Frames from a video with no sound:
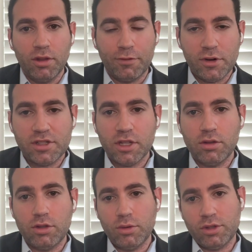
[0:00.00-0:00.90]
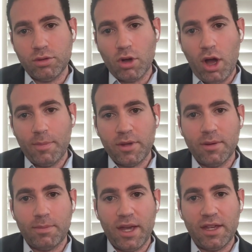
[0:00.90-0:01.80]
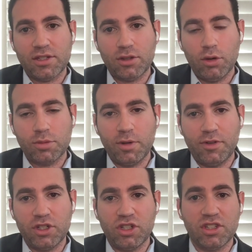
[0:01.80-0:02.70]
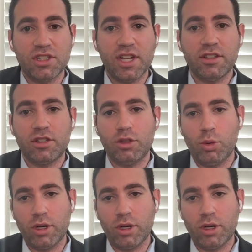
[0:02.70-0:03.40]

The first thing you do is you copy and paste those provisions and send it